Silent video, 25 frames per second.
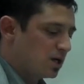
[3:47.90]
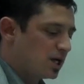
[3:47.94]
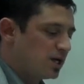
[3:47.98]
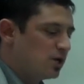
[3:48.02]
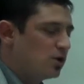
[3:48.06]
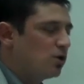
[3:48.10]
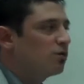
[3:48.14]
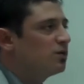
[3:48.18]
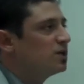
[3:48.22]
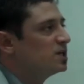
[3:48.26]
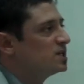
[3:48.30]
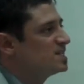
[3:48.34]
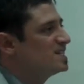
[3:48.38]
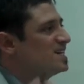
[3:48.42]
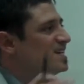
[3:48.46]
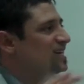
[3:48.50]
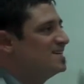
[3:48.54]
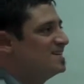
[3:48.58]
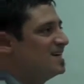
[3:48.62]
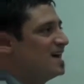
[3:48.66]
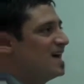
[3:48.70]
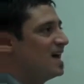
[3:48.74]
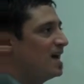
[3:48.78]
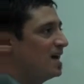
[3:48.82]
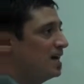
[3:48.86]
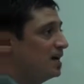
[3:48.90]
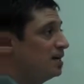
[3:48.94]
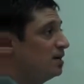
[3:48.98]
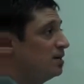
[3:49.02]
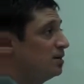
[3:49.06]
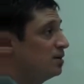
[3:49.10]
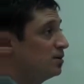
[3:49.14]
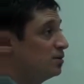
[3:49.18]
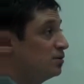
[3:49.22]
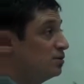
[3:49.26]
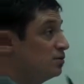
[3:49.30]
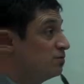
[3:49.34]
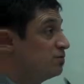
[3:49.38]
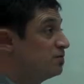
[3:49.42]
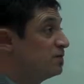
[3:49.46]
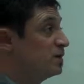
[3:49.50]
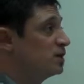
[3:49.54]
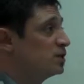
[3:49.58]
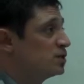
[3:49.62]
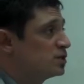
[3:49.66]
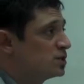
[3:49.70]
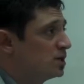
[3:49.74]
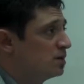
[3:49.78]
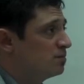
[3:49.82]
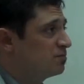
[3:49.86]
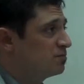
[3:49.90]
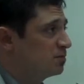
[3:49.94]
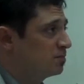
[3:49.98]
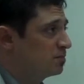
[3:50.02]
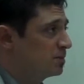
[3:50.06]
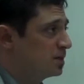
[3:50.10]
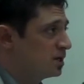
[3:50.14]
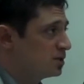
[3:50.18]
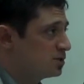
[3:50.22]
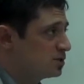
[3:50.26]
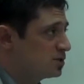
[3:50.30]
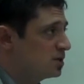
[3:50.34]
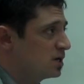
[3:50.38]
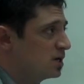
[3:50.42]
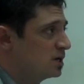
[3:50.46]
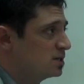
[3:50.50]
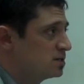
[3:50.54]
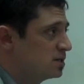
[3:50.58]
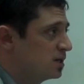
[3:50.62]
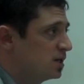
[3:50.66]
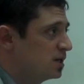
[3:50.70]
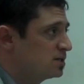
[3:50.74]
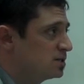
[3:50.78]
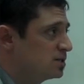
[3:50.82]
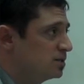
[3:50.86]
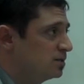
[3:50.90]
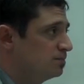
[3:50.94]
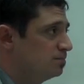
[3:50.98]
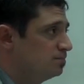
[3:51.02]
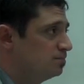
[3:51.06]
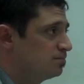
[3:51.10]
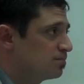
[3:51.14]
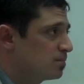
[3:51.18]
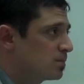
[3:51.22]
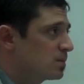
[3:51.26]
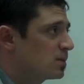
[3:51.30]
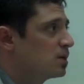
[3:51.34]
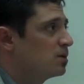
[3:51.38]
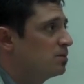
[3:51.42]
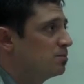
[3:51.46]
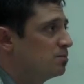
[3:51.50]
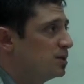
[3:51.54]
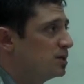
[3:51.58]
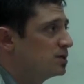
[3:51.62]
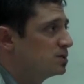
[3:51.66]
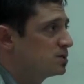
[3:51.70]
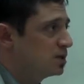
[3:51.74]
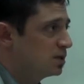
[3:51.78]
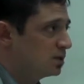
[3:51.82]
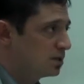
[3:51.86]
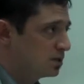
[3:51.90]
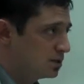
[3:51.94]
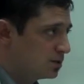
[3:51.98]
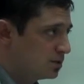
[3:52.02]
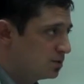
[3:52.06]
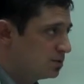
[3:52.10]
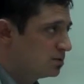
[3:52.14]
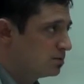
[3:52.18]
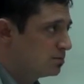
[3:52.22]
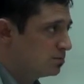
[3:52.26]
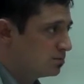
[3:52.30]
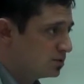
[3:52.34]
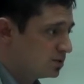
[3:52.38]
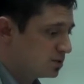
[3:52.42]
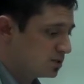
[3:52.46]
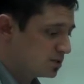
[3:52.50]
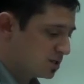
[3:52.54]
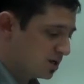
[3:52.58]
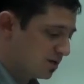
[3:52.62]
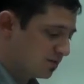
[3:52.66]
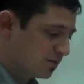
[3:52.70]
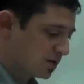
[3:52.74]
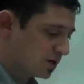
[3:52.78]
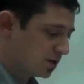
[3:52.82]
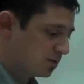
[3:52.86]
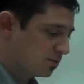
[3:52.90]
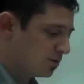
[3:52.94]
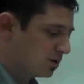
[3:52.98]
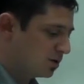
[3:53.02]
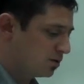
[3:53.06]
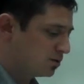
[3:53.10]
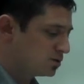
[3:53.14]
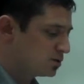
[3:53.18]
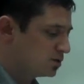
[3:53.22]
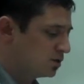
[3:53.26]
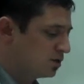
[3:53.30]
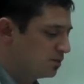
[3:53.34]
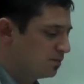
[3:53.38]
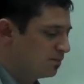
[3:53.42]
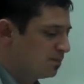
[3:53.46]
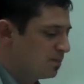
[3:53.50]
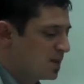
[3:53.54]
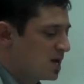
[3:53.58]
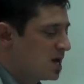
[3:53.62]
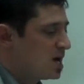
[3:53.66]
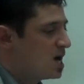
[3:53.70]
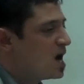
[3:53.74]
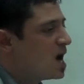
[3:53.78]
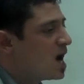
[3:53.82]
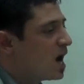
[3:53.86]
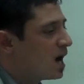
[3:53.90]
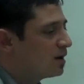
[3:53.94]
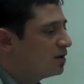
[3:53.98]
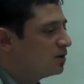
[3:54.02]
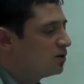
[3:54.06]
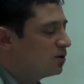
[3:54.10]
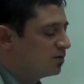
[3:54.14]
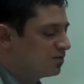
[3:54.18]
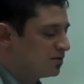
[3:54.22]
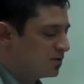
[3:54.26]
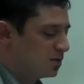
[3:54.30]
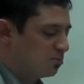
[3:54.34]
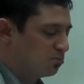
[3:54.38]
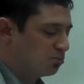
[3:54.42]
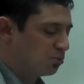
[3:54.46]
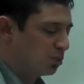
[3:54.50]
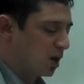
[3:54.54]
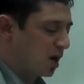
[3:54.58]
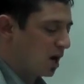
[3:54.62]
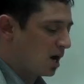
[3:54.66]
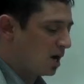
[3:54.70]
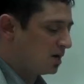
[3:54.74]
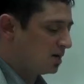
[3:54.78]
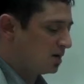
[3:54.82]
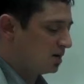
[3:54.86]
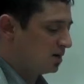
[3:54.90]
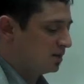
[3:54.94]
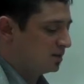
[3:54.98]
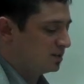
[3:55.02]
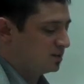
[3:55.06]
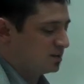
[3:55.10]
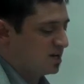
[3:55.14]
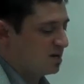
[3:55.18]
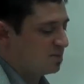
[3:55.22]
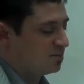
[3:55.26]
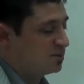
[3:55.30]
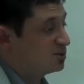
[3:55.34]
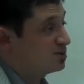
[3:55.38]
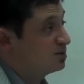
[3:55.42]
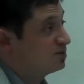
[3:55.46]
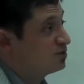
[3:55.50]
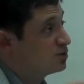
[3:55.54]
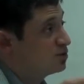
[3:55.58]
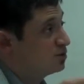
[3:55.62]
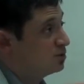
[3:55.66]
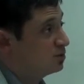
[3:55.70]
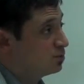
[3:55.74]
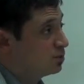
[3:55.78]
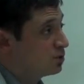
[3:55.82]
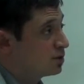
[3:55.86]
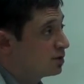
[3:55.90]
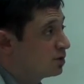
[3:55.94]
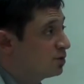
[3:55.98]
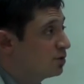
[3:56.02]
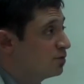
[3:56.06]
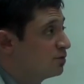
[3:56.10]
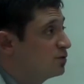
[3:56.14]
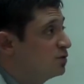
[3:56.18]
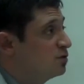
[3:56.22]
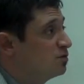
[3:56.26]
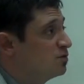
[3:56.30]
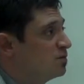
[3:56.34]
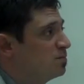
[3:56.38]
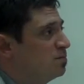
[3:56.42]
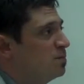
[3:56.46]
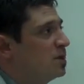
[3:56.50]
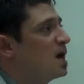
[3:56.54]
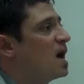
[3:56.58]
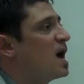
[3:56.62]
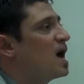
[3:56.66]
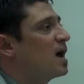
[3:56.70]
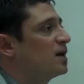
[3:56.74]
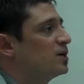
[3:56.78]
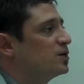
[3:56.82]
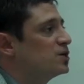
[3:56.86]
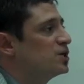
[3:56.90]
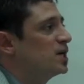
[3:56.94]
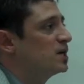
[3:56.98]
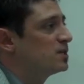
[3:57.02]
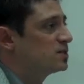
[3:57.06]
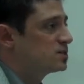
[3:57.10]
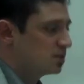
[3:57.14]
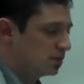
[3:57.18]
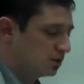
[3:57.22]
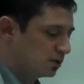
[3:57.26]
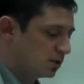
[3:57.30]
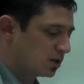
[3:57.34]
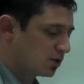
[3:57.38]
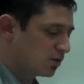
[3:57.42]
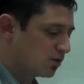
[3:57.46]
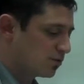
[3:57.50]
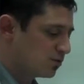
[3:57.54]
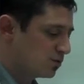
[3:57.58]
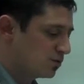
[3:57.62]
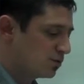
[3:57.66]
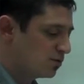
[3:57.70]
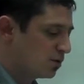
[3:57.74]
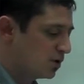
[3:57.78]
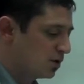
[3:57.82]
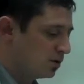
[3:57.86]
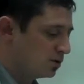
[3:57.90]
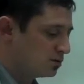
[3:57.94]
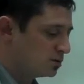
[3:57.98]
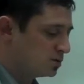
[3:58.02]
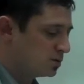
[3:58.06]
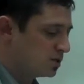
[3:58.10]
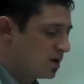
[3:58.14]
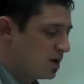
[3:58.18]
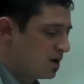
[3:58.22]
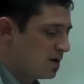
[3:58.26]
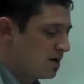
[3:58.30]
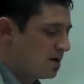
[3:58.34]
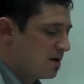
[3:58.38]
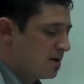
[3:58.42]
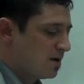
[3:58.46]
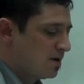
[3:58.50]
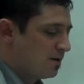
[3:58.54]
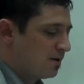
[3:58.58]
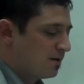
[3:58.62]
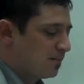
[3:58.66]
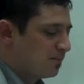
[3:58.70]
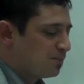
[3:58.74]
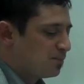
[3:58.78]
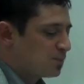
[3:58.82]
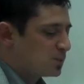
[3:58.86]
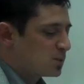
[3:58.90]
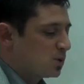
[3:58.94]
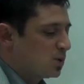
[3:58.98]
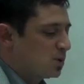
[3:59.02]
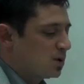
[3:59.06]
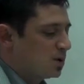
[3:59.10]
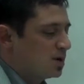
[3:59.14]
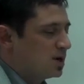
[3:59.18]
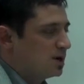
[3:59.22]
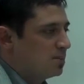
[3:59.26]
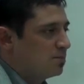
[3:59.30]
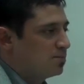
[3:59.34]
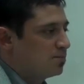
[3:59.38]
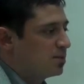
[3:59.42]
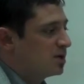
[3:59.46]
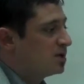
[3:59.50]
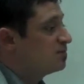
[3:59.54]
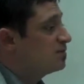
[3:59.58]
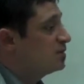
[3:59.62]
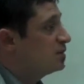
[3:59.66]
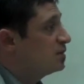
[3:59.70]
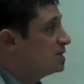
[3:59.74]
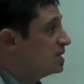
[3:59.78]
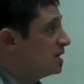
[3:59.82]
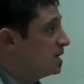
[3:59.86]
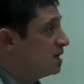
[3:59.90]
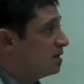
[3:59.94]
I know that today you finished up from yesterday's lesson, based on the stuff that you wrote. So, I don't know if you brought examples of student work, or if you've had a chance to look through those. But if you